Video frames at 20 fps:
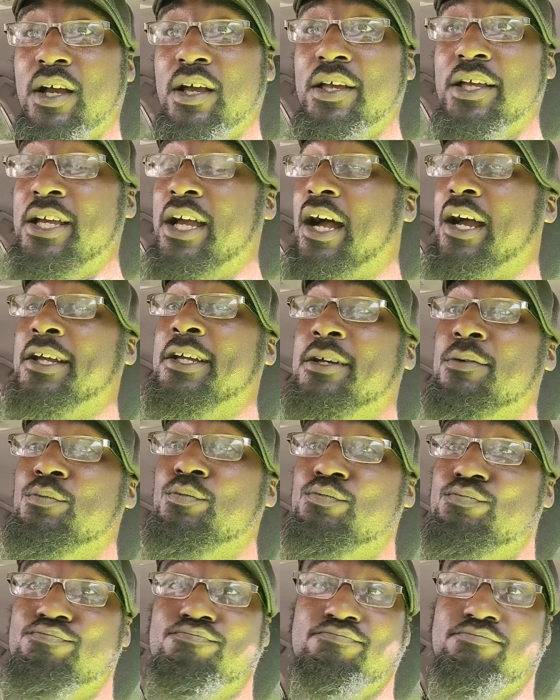Here I
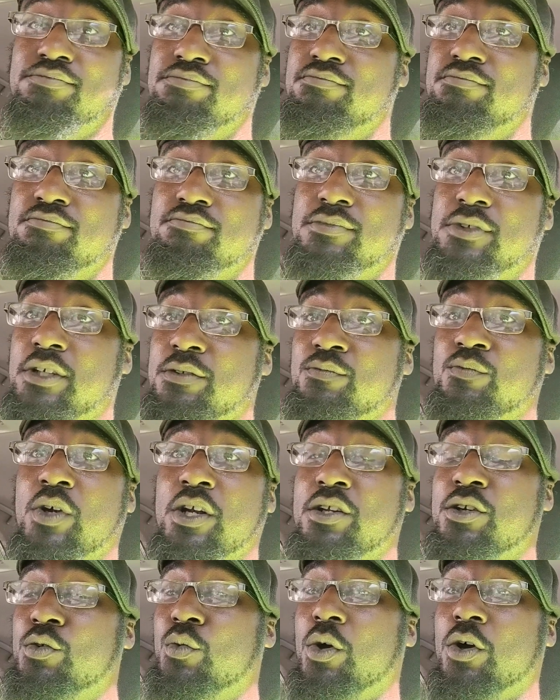am getting
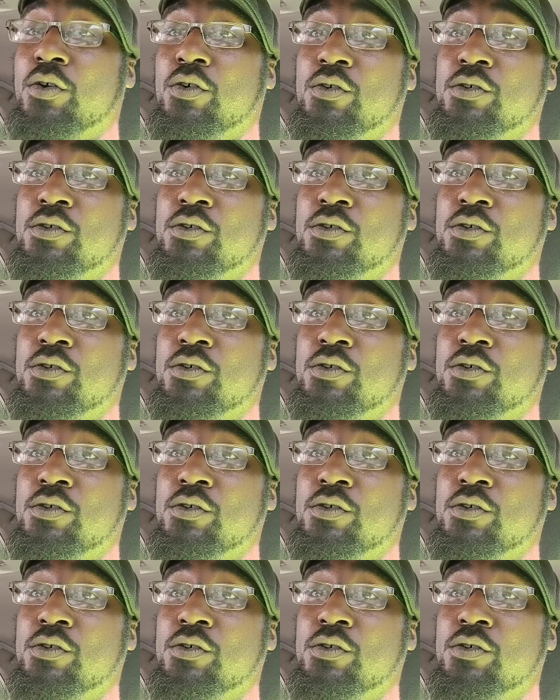ready to work